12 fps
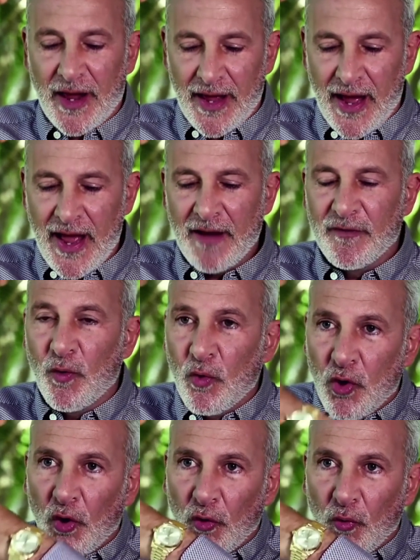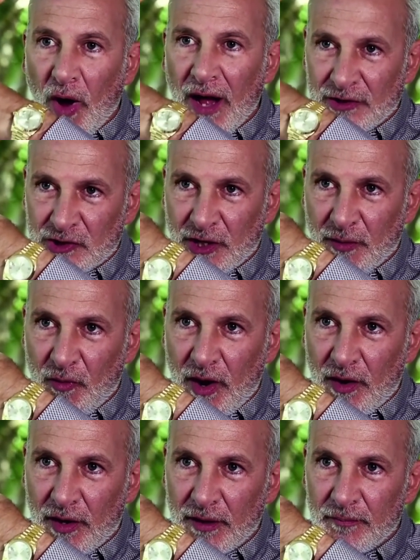I have a gold watch that I'm
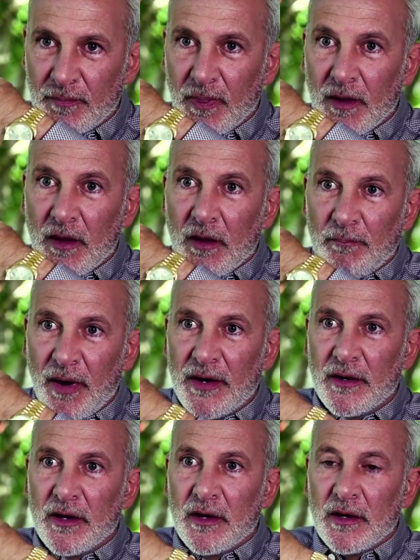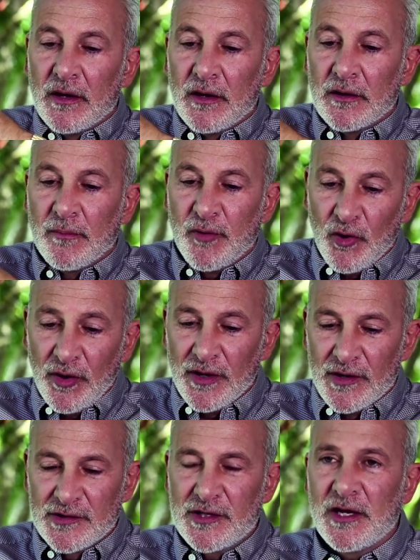wearing, but the beauty
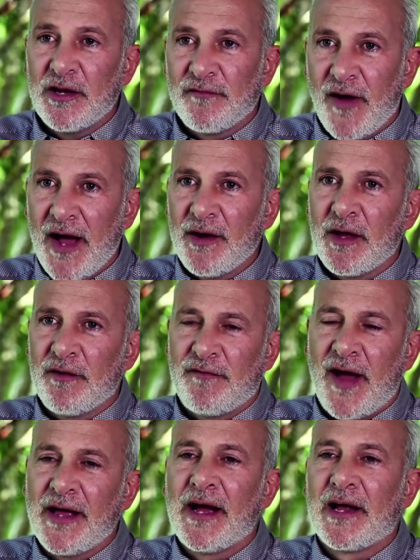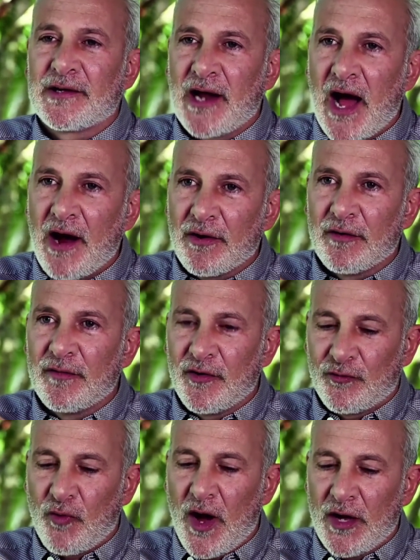is, if I got tired of
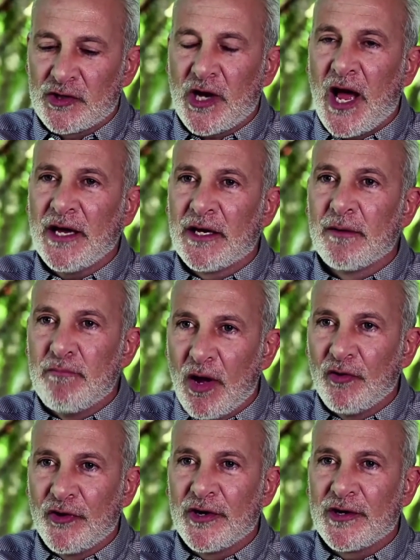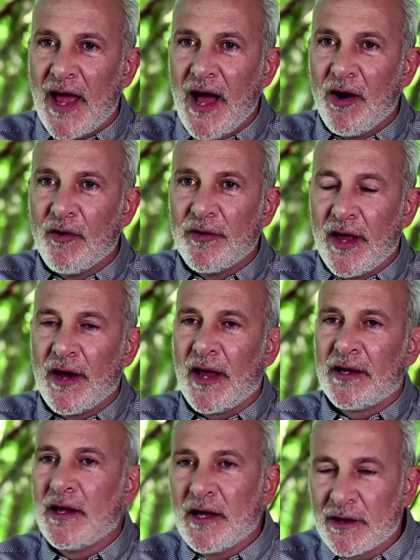this watch, I can melt it down and
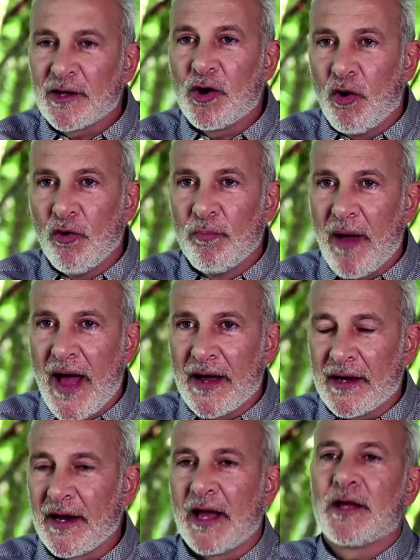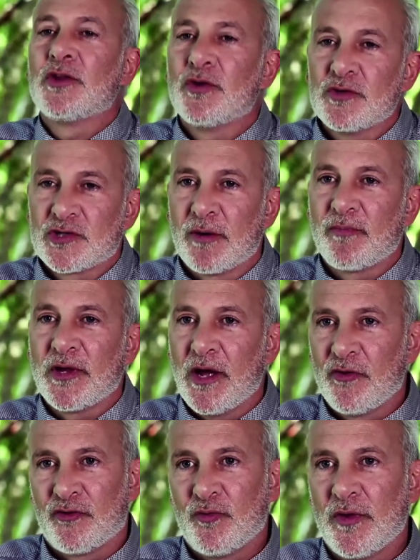I can get the gold back and I can do something
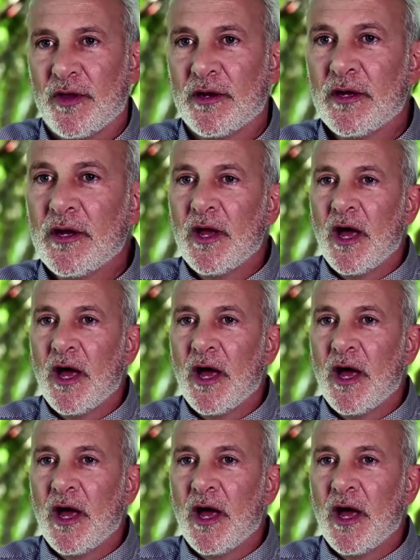else with it.